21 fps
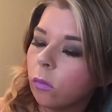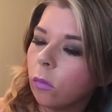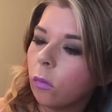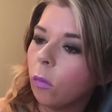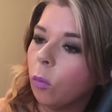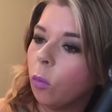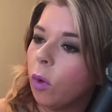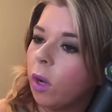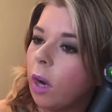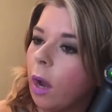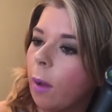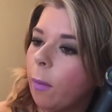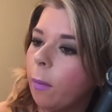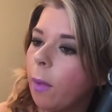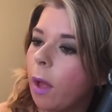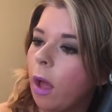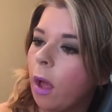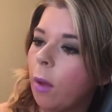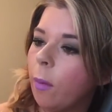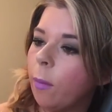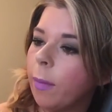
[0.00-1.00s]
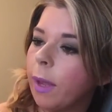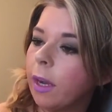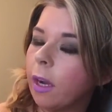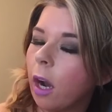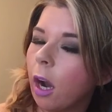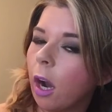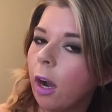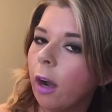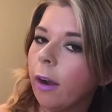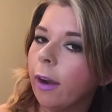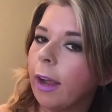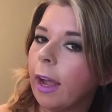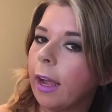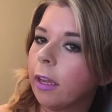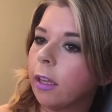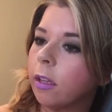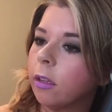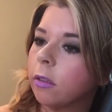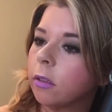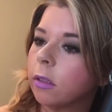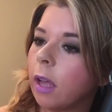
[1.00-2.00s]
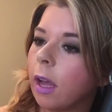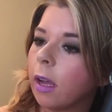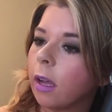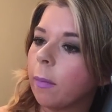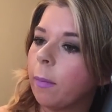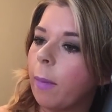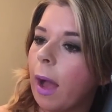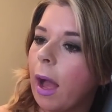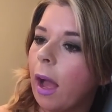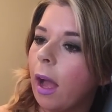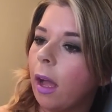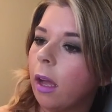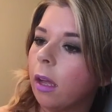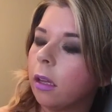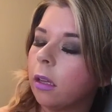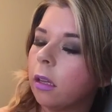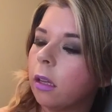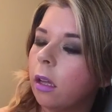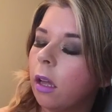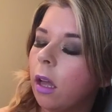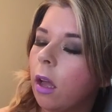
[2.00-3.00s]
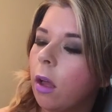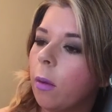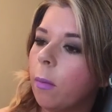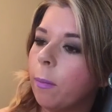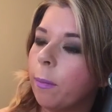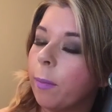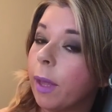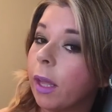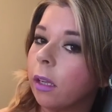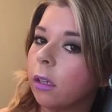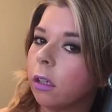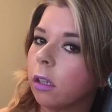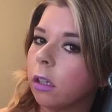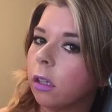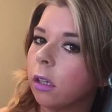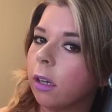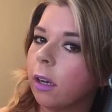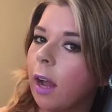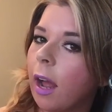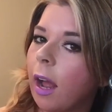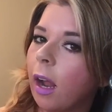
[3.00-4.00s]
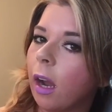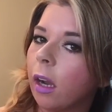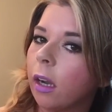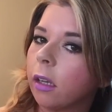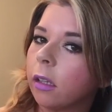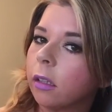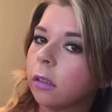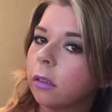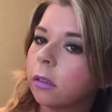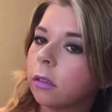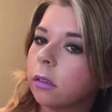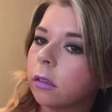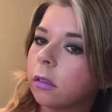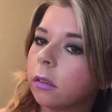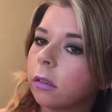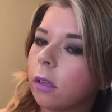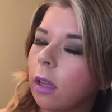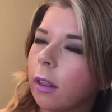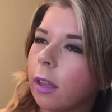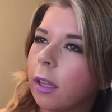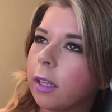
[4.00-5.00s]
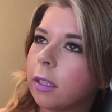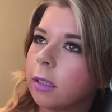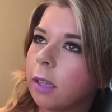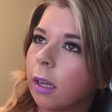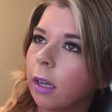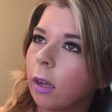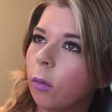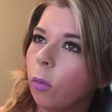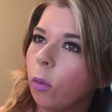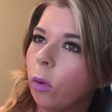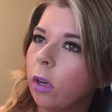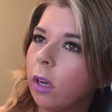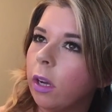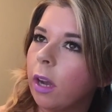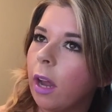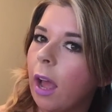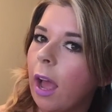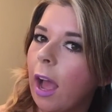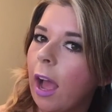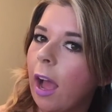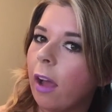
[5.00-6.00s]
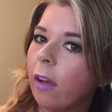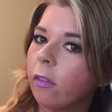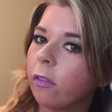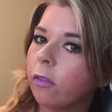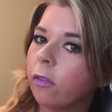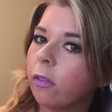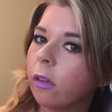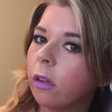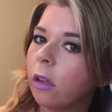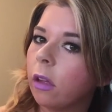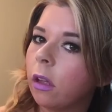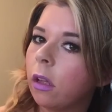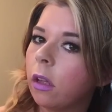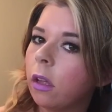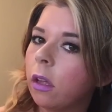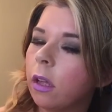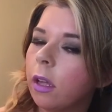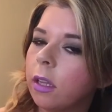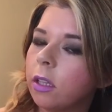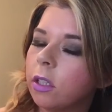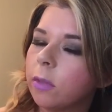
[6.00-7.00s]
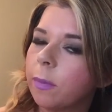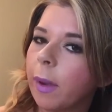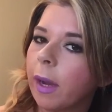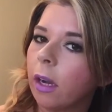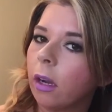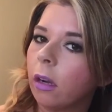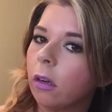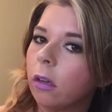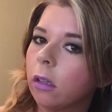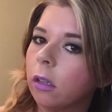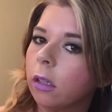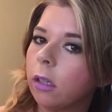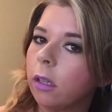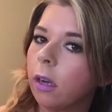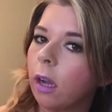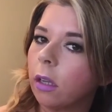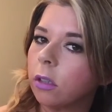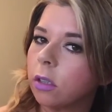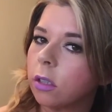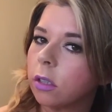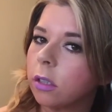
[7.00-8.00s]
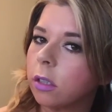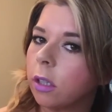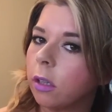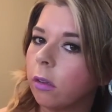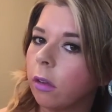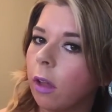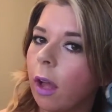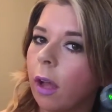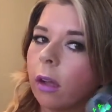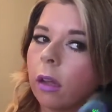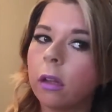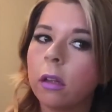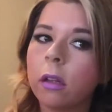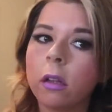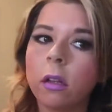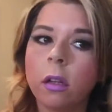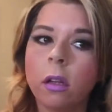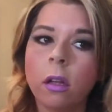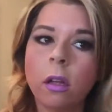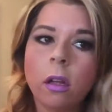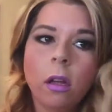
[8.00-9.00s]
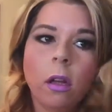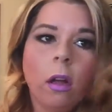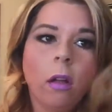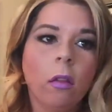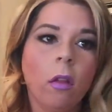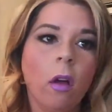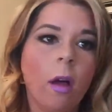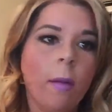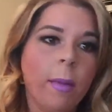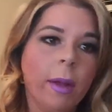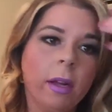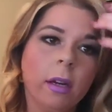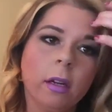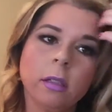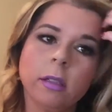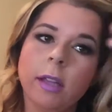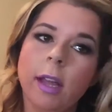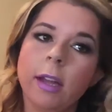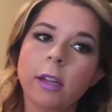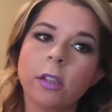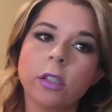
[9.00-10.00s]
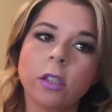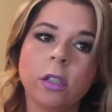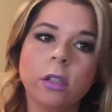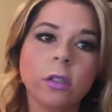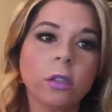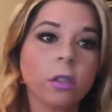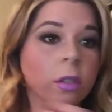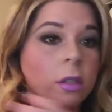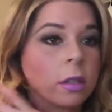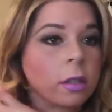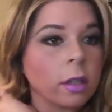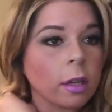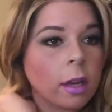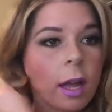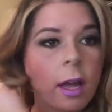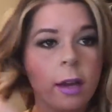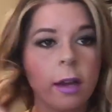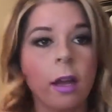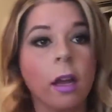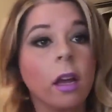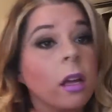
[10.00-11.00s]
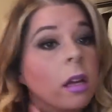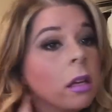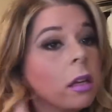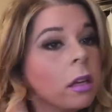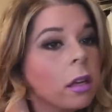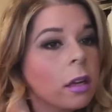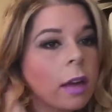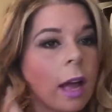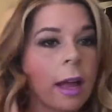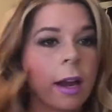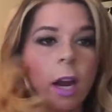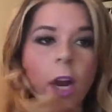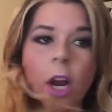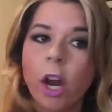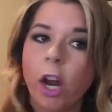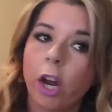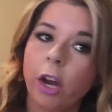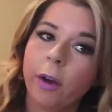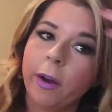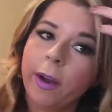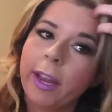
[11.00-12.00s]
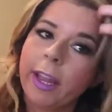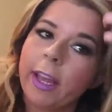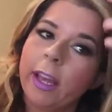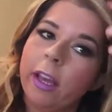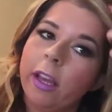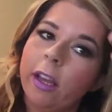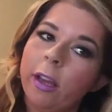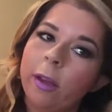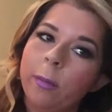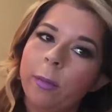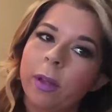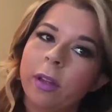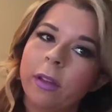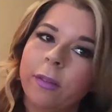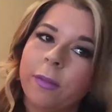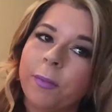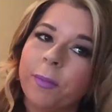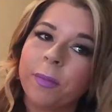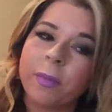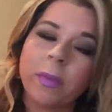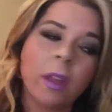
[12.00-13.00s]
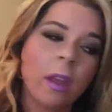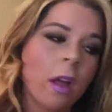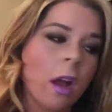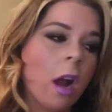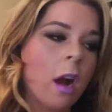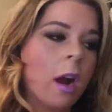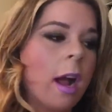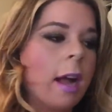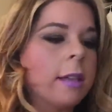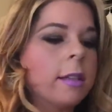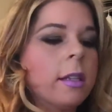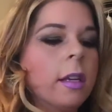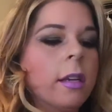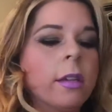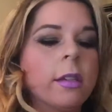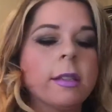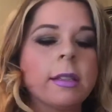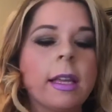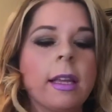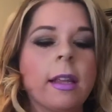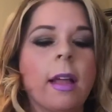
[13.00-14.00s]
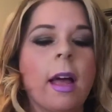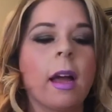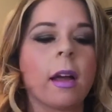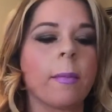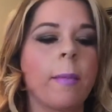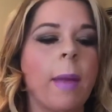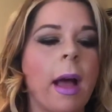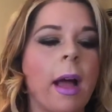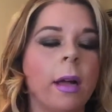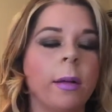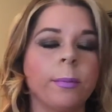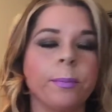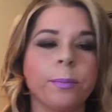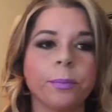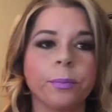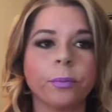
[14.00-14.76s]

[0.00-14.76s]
When I'm in a hurry, I use like my big curling iron. I think it's like a 1.5-inch barrel, and I'll just do like a lot bigger sections just to kind of hurry up. All right, so you see like my